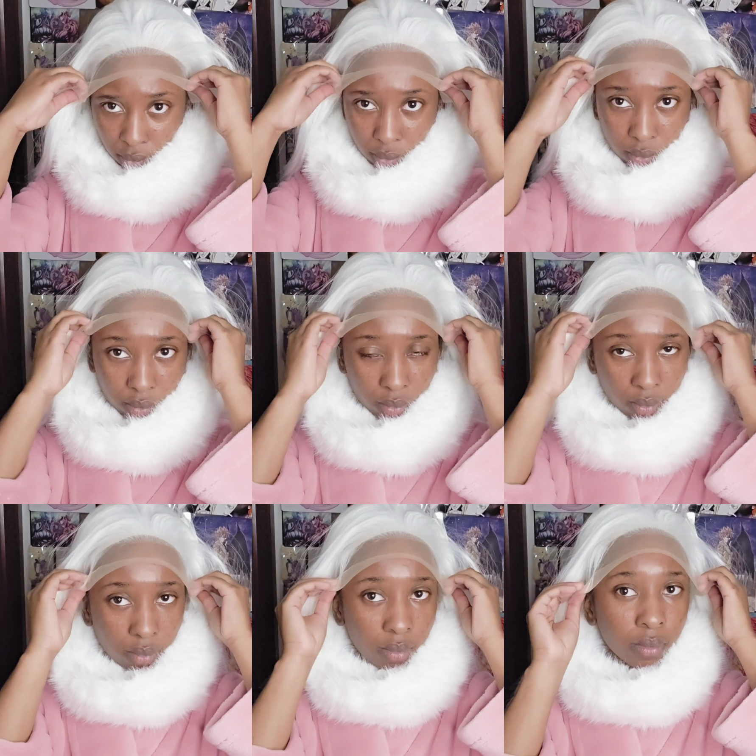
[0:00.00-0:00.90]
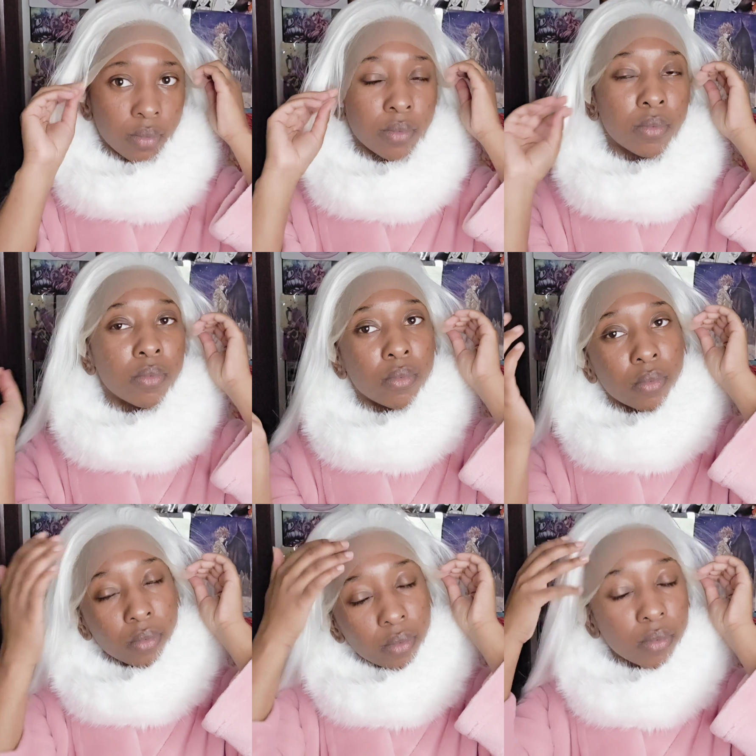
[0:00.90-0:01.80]
the wig. So this is
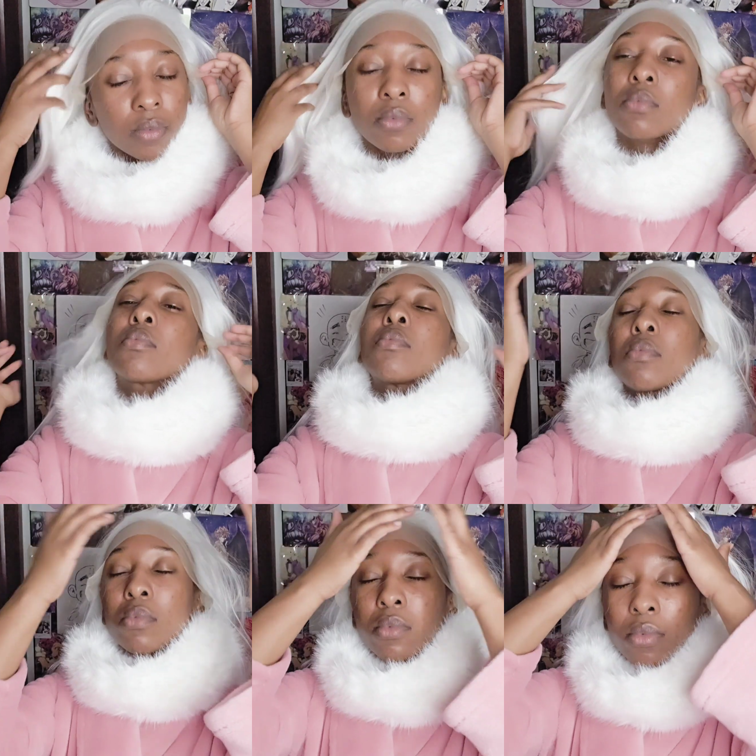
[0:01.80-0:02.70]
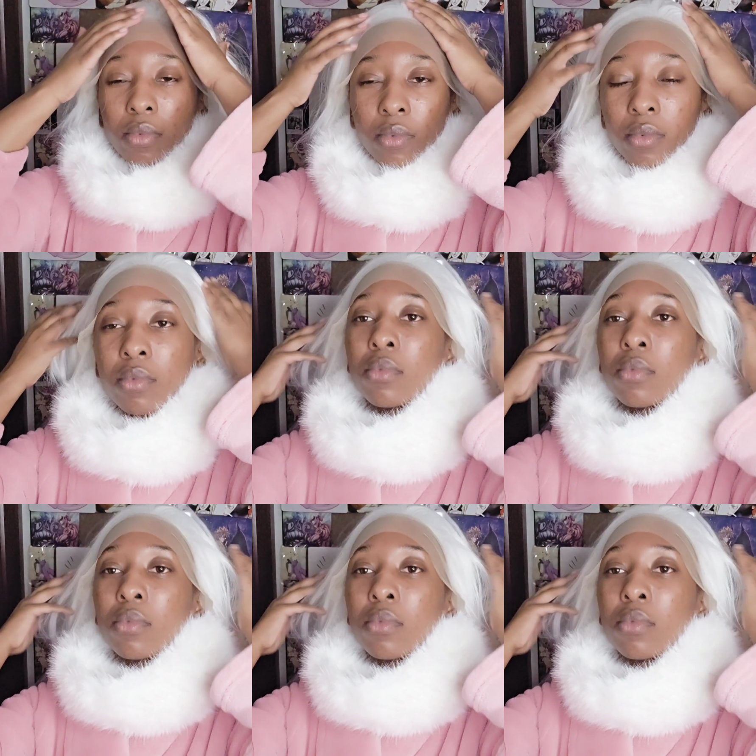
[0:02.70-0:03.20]
from AliExpress.